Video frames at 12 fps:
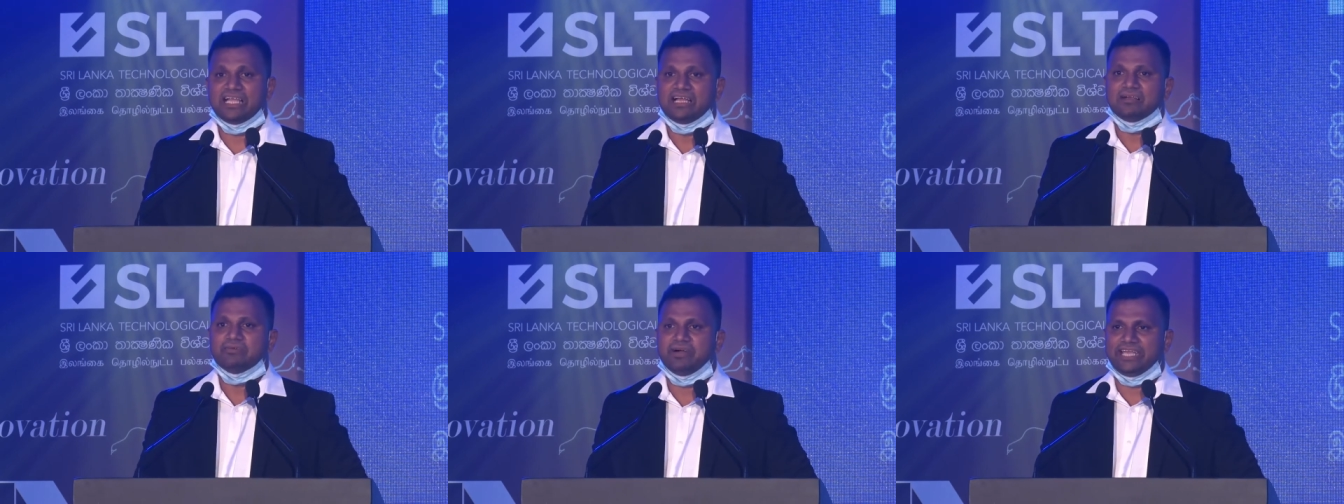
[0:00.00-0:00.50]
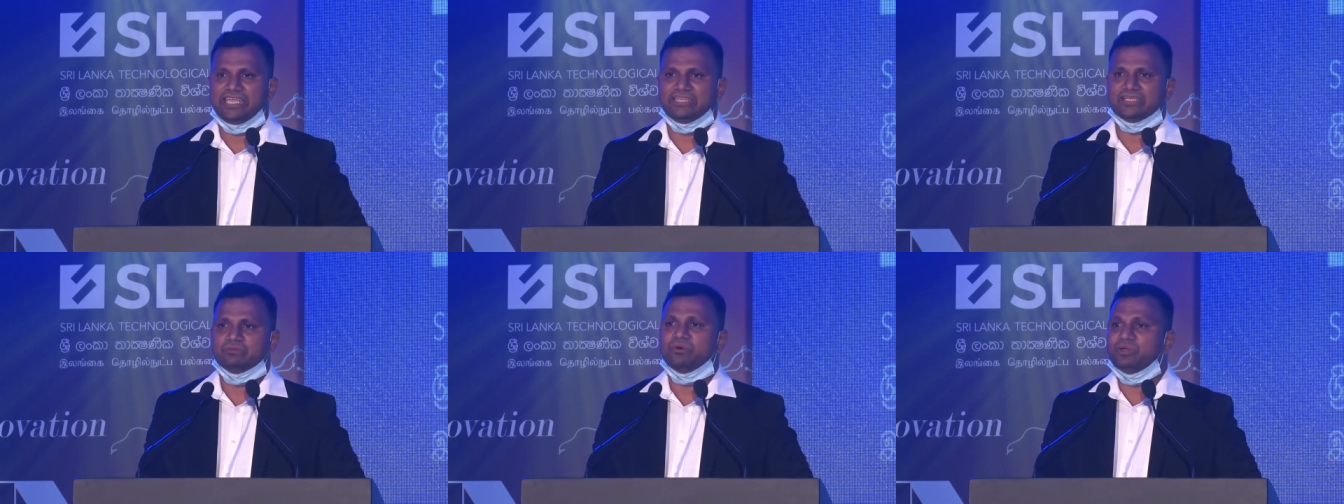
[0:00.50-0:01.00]
five
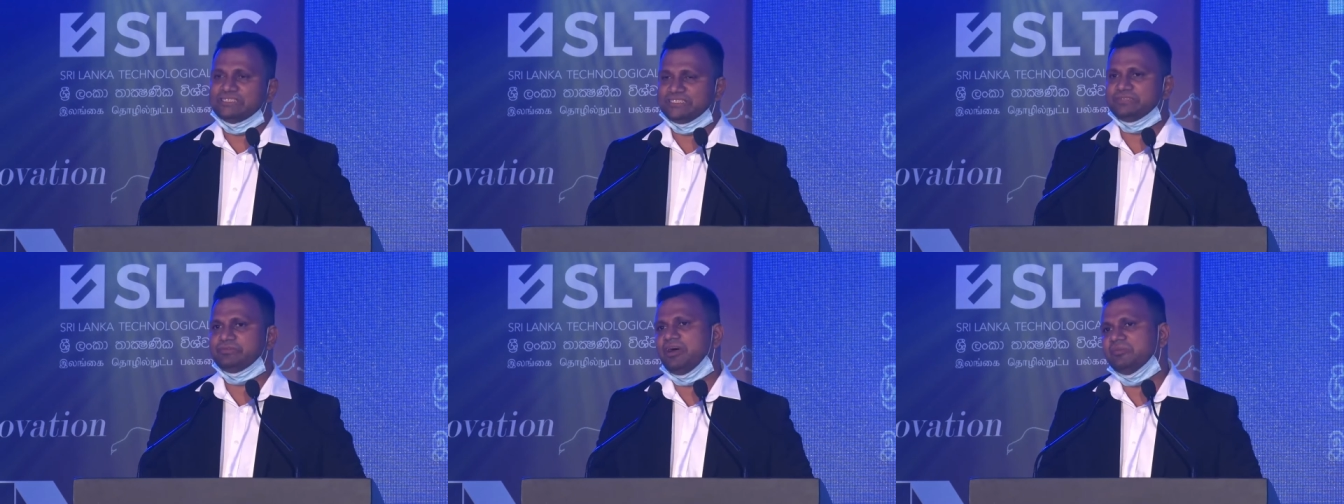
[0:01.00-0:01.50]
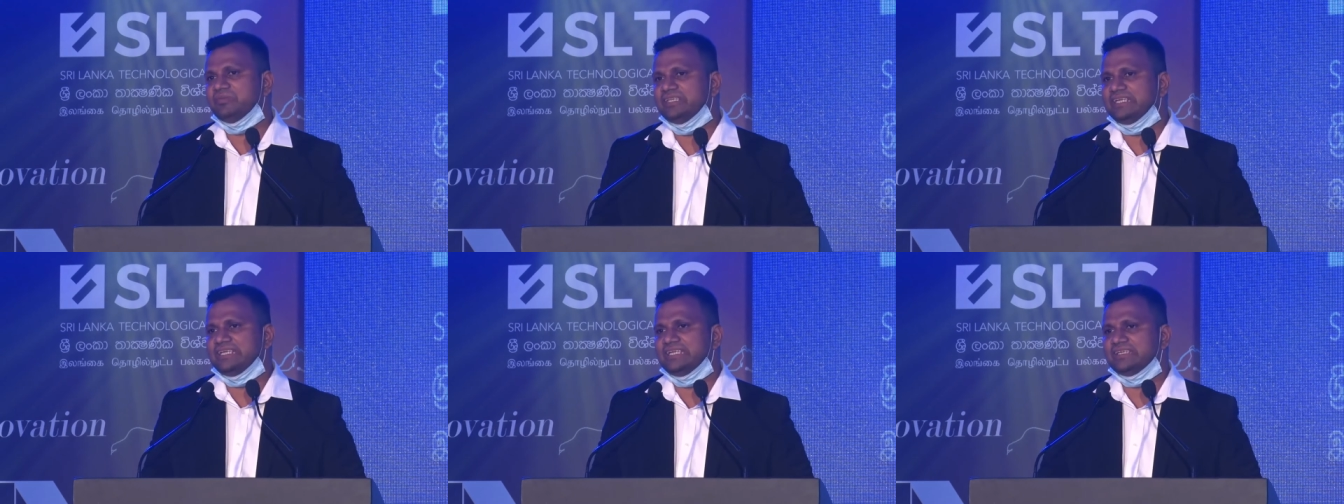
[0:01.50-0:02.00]
awards from
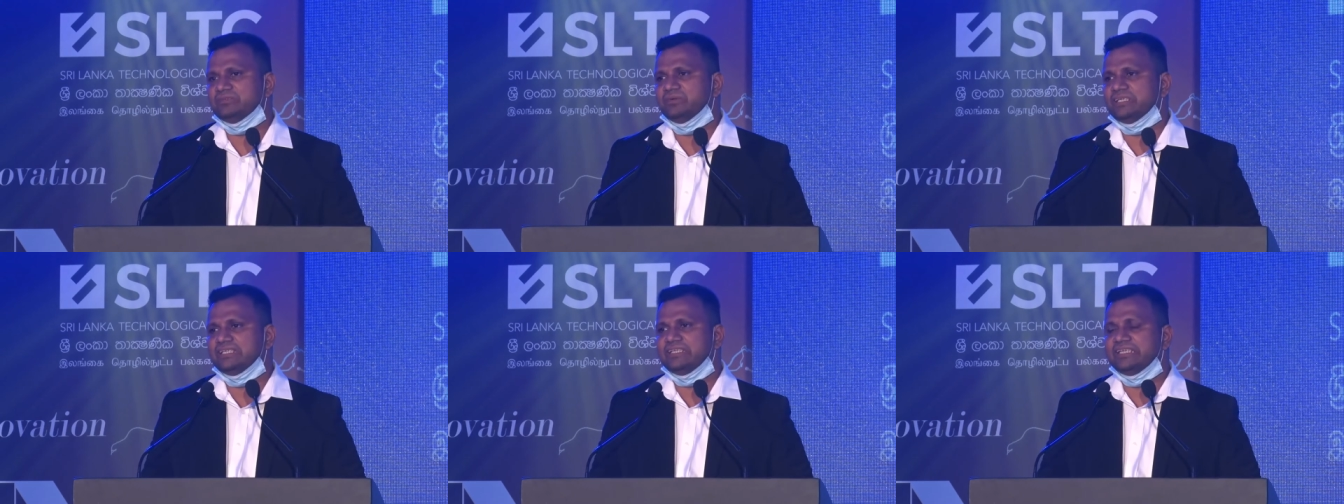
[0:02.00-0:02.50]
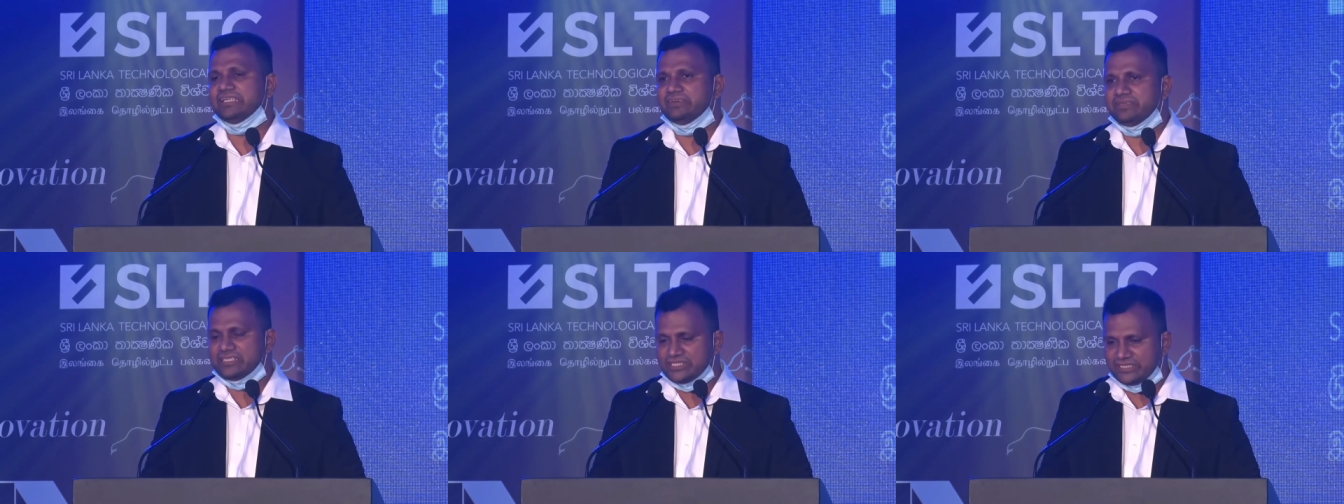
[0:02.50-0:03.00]
the World
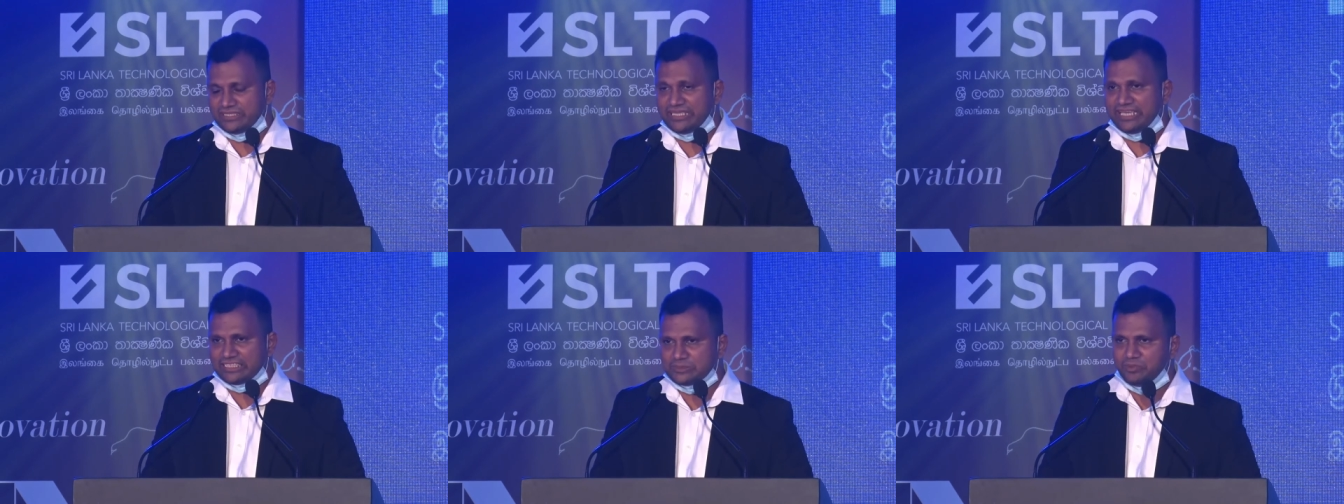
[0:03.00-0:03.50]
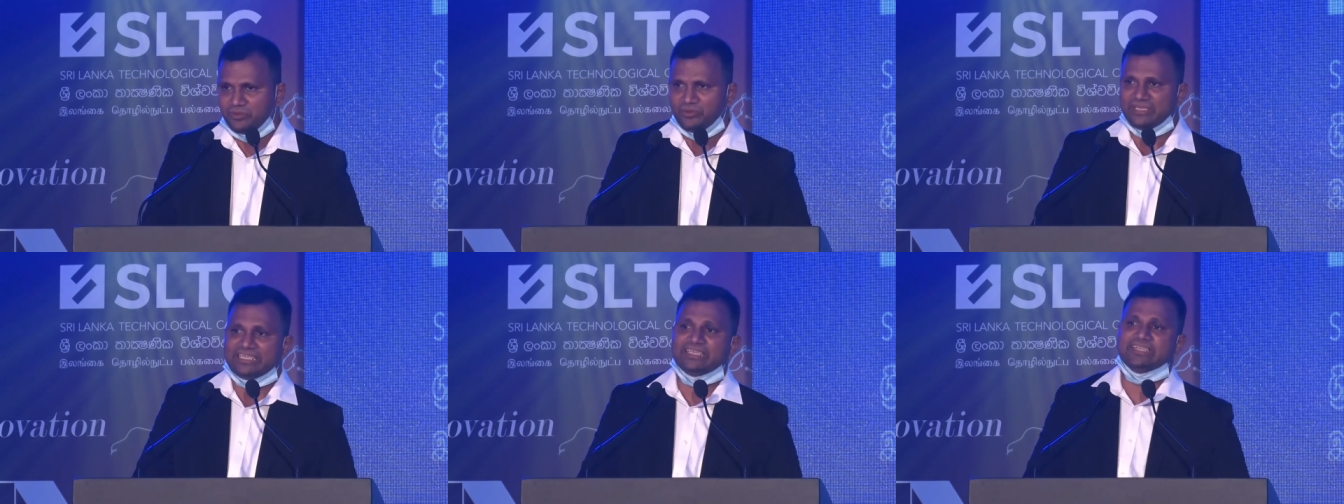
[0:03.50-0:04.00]
Innovation
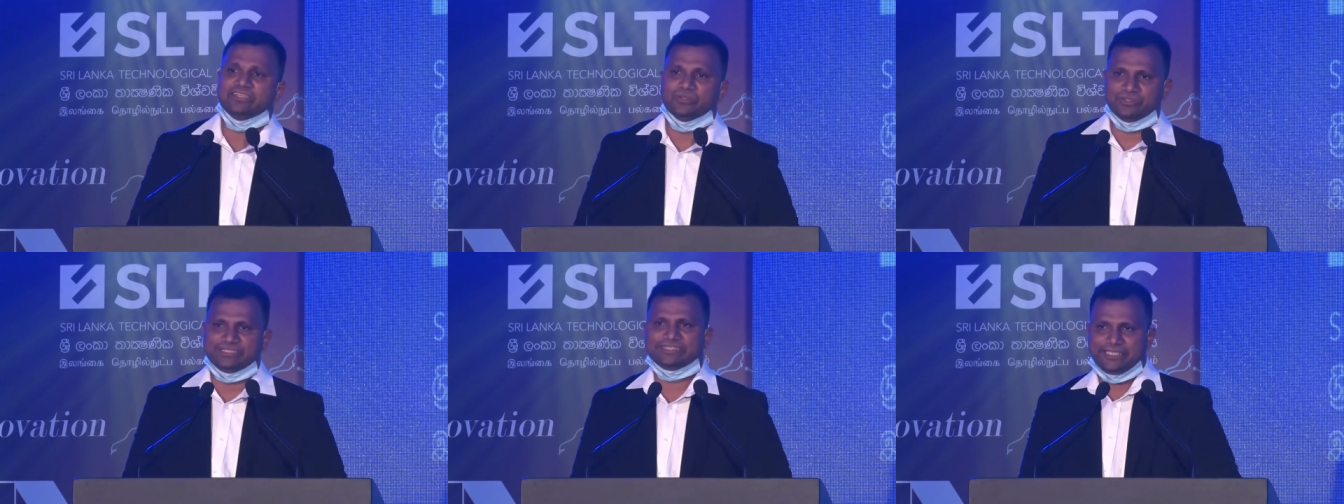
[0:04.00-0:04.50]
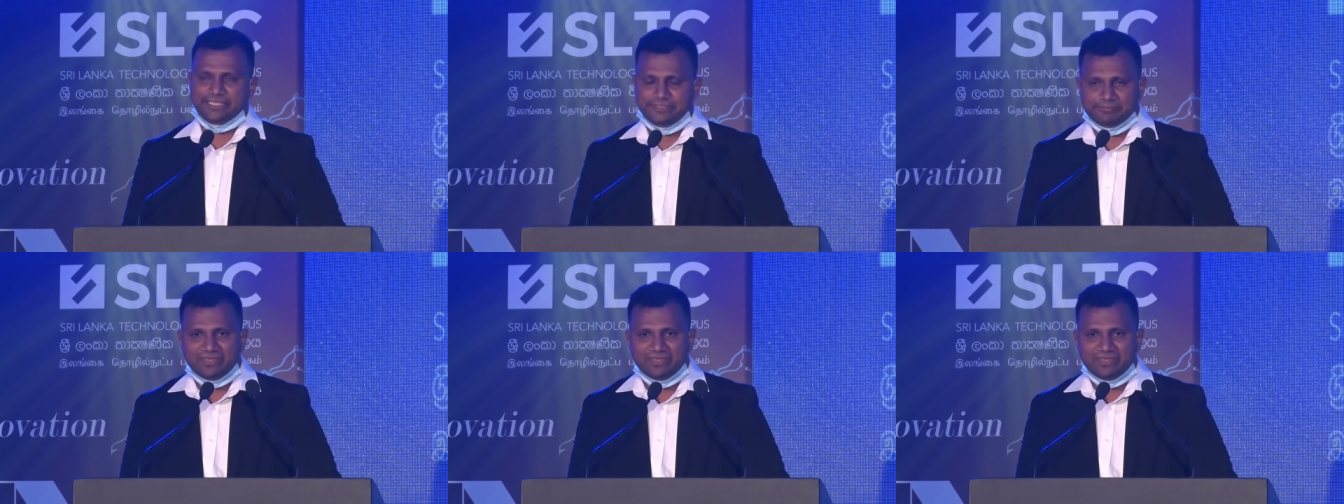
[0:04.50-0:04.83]
Expo in Indonesia.